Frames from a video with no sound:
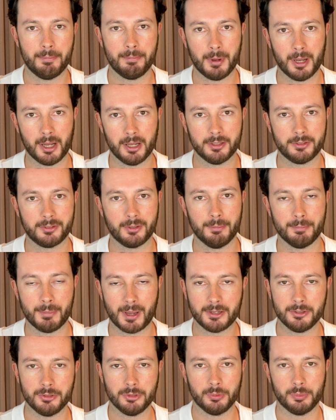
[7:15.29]
but
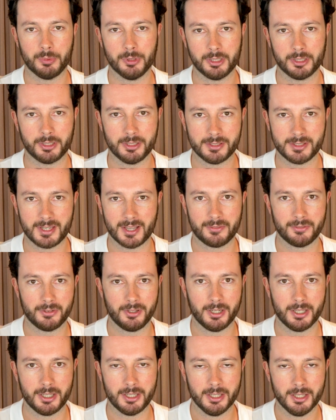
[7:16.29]
manual work is
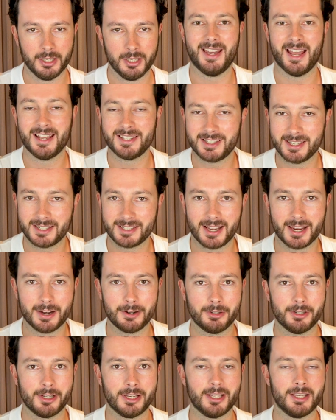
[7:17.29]
definitely
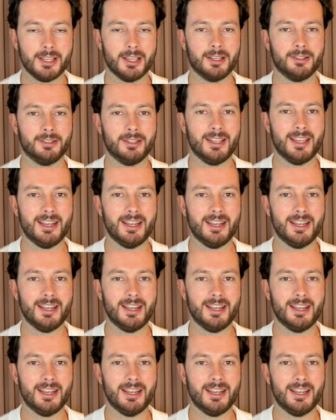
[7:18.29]
necessary